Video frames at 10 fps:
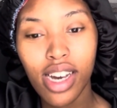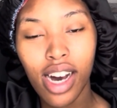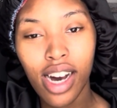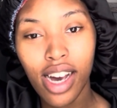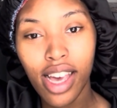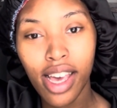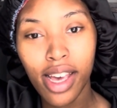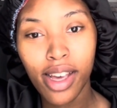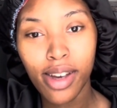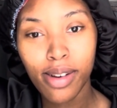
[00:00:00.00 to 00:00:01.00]
I
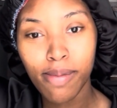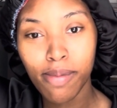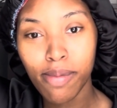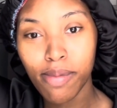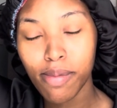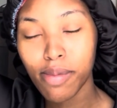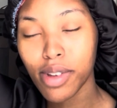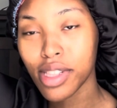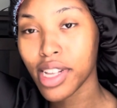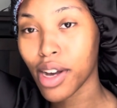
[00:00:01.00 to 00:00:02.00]
am
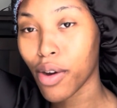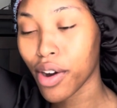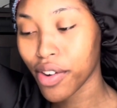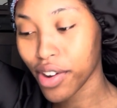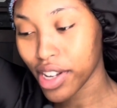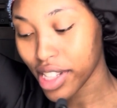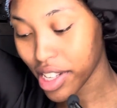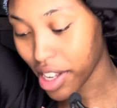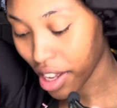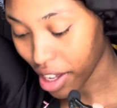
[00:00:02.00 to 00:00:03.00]
now
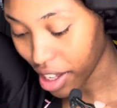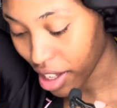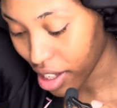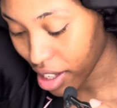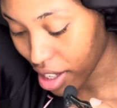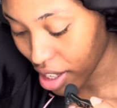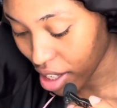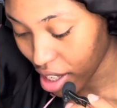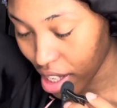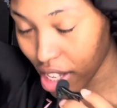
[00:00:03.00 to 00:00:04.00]
currently a
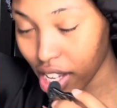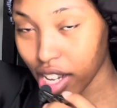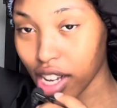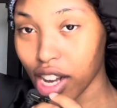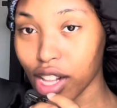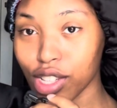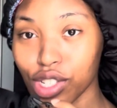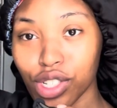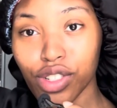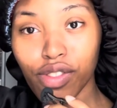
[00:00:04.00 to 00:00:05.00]

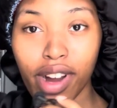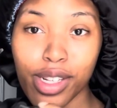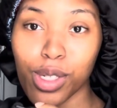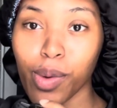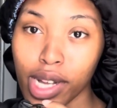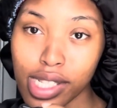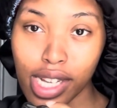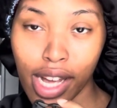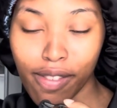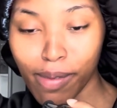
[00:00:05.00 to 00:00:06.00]
college graduate.
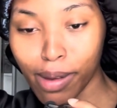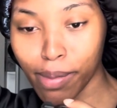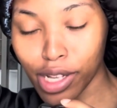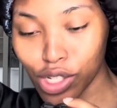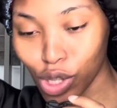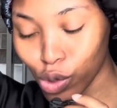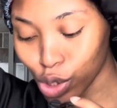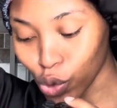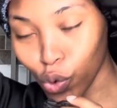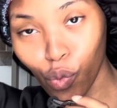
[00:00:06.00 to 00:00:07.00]
I have my bachelor's
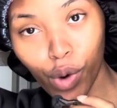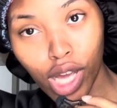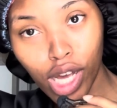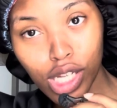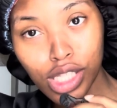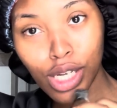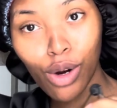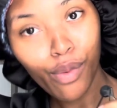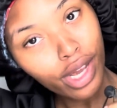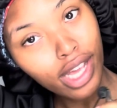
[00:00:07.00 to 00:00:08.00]
degree.
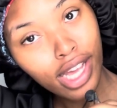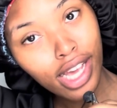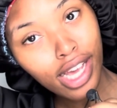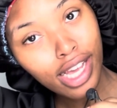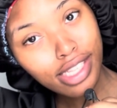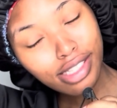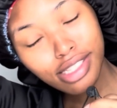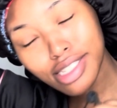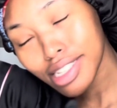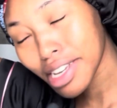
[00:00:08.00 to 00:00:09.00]

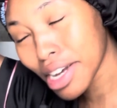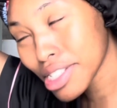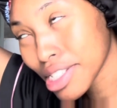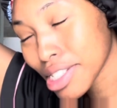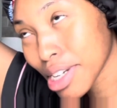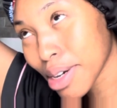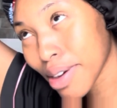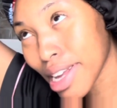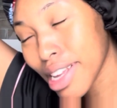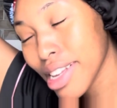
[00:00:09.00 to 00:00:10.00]
Such a good degree.